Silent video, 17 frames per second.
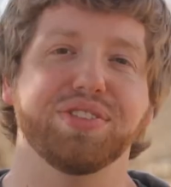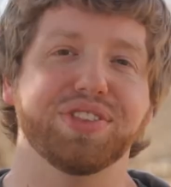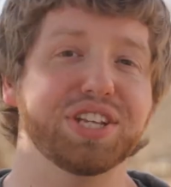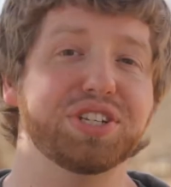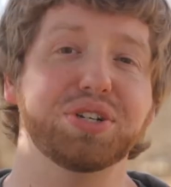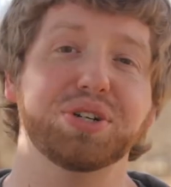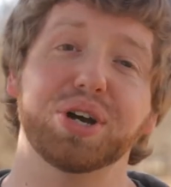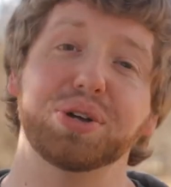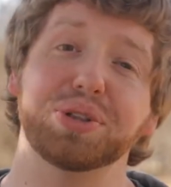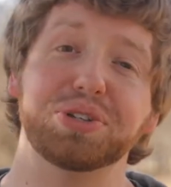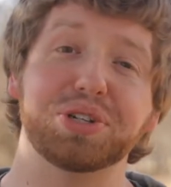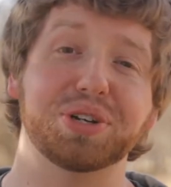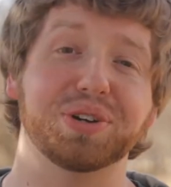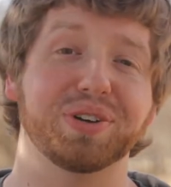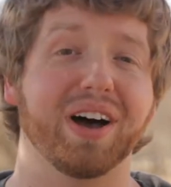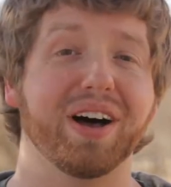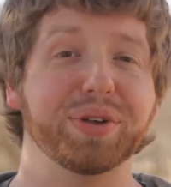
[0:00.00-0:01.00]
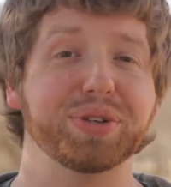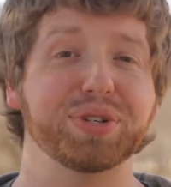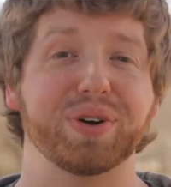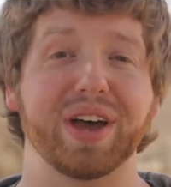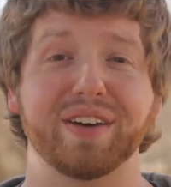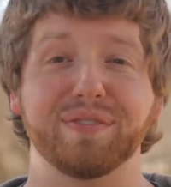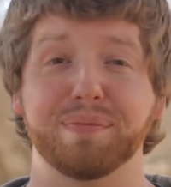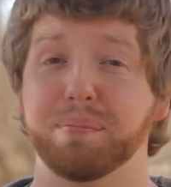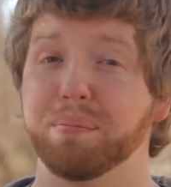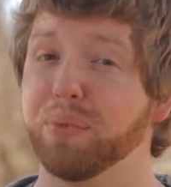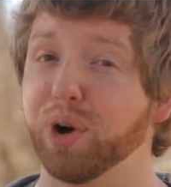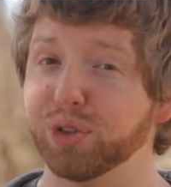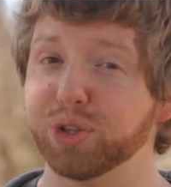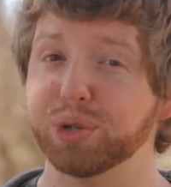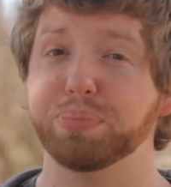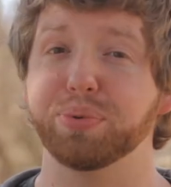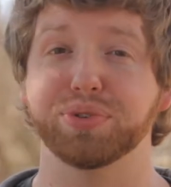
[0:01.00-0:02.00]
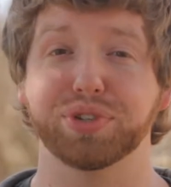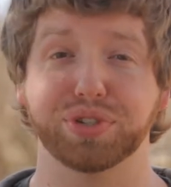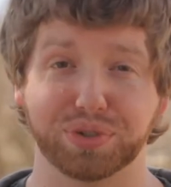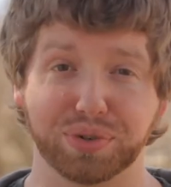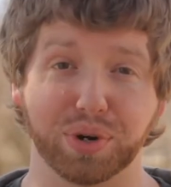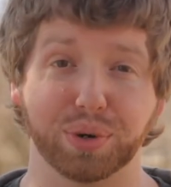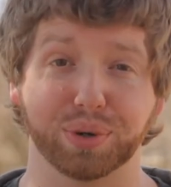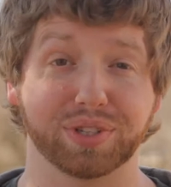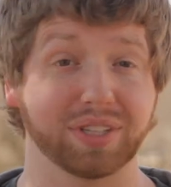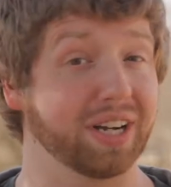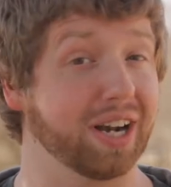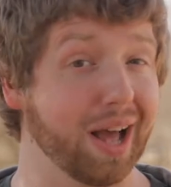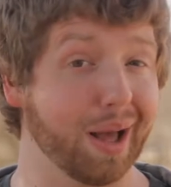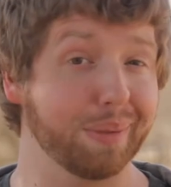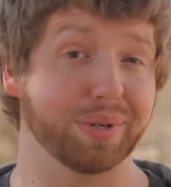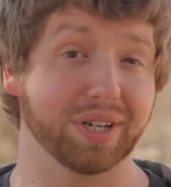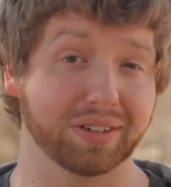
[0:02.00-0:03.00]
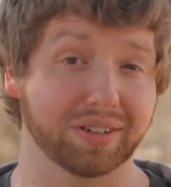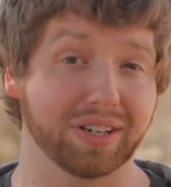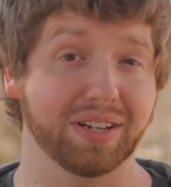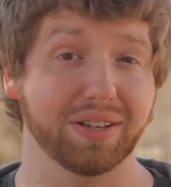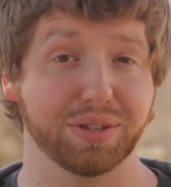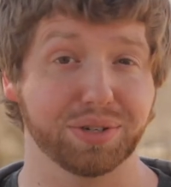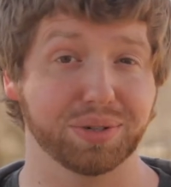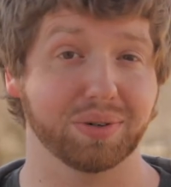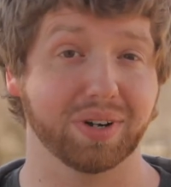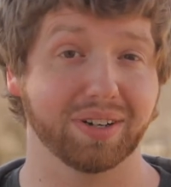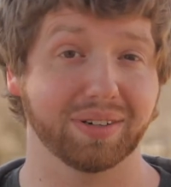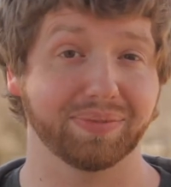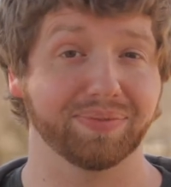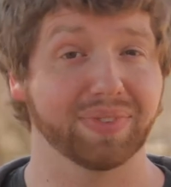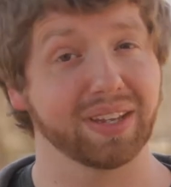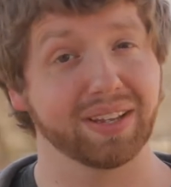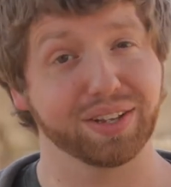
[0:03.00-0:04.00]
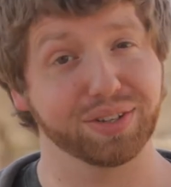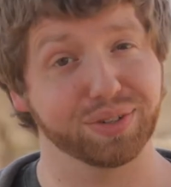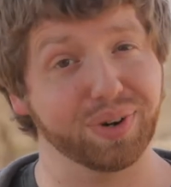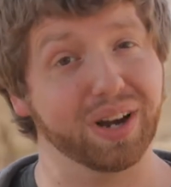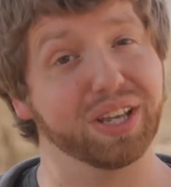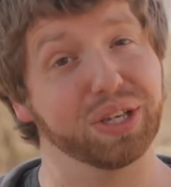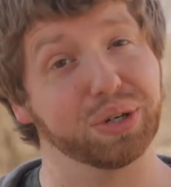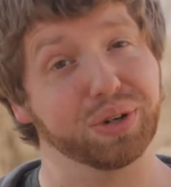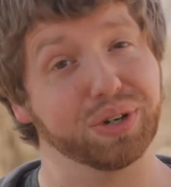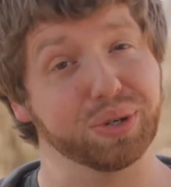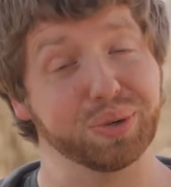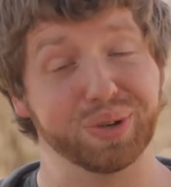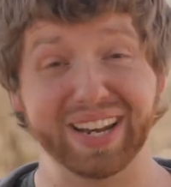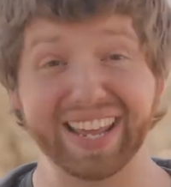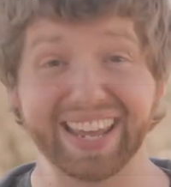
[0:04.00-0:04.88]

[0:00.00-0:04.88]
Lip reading: Did you know that you can also have multiple strokes on an object in Illustrator? That's right, you can do an